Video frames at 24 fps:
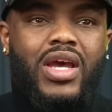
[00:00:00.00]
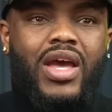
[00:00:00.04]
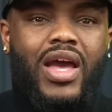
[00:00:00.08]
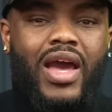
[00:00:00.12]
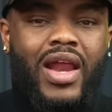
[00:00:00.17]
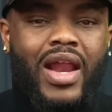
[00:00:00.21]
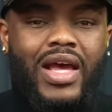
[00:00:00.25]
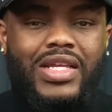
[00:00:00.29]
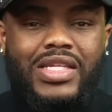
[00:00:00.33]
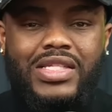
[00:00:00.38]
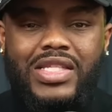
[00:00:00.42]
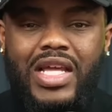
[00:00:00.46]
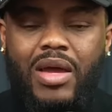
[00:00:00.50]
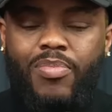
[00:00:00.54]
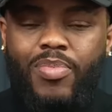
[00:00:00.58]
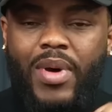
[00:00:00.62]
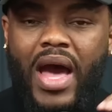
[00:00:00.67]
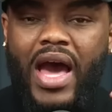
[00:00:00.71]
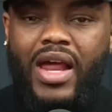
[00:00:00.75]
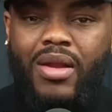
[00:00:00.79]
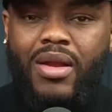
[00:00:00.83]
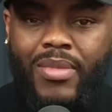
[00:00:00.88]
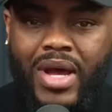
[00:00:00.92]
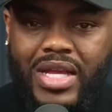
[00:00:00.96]
and I step
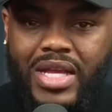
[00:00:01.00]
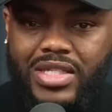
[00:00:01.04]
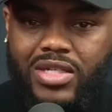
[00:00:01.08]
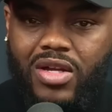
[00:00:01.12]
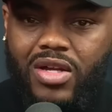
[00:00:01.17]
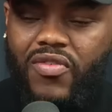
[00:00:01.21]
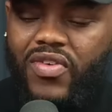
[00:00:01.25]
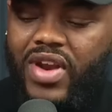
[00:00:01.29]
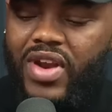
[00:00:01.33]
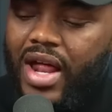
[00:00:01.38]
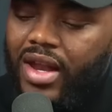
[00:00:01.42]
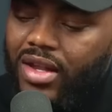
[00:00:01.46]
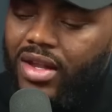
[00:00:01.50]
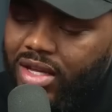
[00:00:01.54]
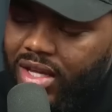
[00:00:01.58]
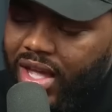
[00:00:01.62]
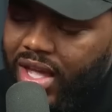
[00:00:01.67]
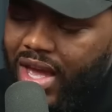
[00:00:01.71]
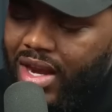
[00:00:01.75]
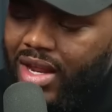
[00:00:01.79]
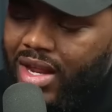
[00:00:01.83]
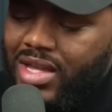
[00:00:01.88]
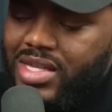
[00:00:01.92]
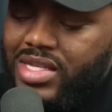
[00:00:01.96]
out of myself and I look
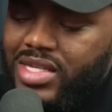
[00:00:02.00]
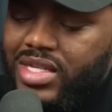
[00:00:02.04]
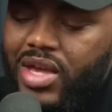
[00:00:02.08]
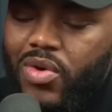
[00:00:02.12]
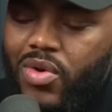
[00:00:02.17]
at it and say,